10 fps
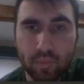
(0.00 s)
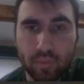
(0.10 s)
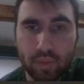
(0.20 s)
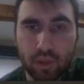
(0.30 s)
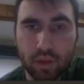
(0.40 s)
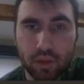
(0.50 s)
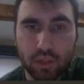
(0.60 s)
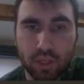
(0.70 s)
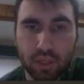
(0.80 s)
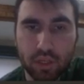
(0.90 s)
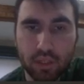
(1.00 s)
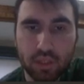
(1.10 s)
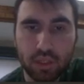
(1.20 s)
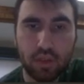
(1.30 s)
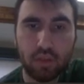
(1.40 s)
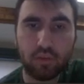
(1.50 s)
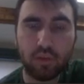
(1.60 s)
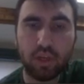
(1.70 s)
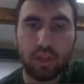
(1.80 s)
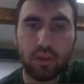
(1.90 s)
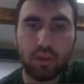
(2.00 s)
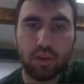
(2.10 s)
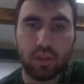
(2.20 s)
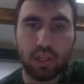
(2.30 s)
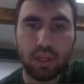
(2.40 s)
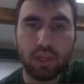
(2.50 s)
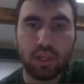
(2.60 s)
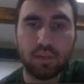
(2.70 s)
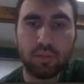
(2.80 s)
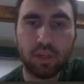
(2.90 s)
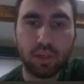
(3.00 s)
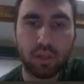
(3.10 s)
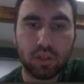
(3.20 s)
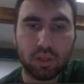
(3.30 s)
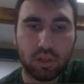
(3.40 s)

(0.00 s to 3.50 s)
I can also take on c3, though I don't think it does much.